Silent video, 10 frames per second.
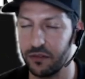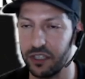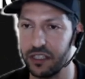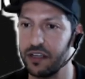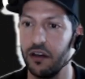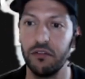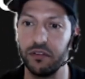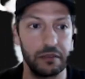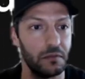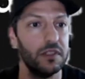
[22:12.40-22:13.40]
run
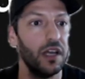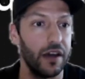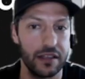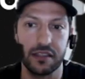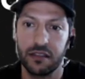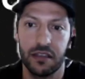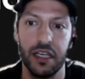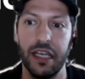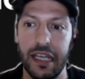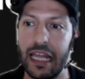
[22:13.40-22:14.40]
itself? Like, no, it's,
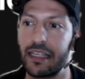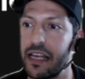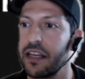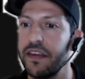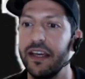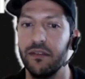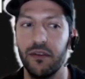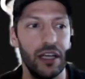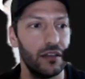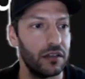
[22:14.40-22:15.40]
that's not a thing,
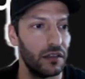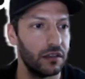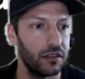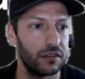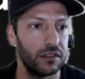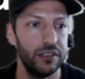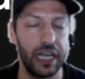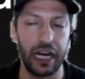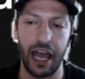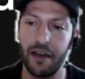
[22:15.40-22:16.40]
right? There, there's, you
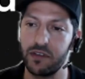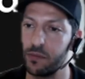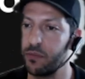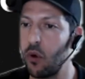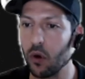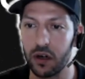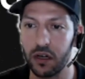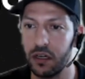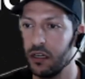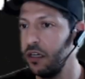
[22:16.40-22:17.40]
got to have
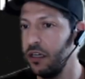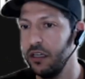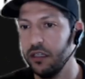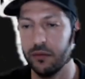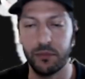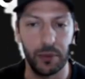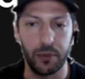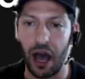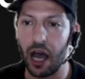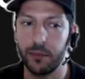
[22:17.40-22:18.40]
support. People
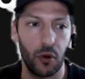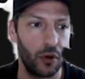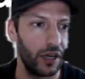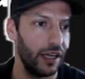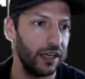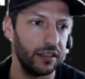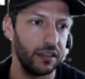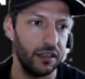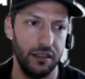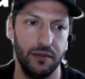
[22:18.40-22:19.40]
onboarding,
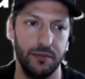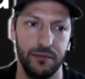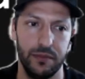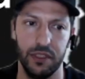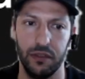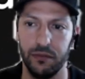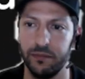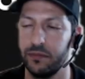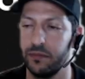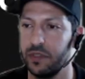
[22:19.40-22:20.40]
uh, you know,
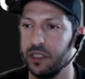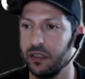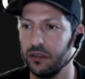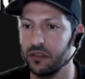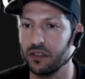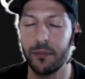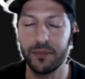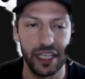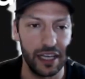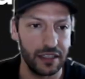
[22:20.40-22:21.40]
uh, there's
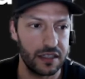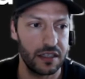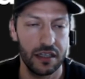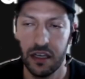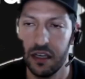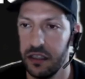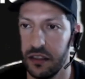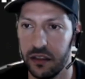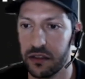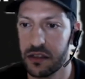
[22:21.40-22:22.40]
updates,
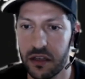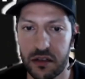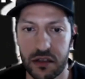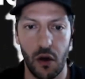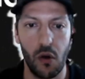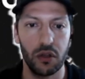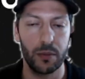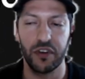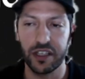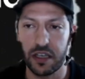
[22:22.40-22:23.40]
you know, there's there's a whole
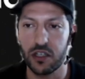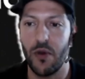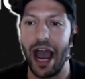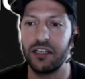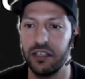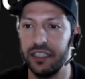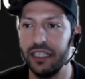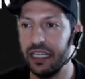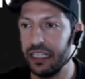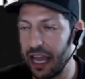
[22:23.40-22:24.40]
number of reasons you actually
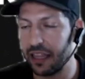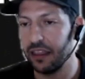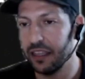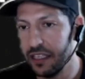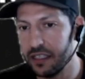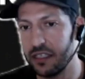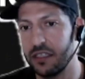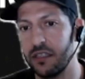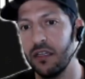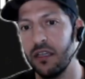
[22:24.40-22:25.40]
need at
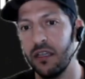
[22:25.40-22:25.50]
least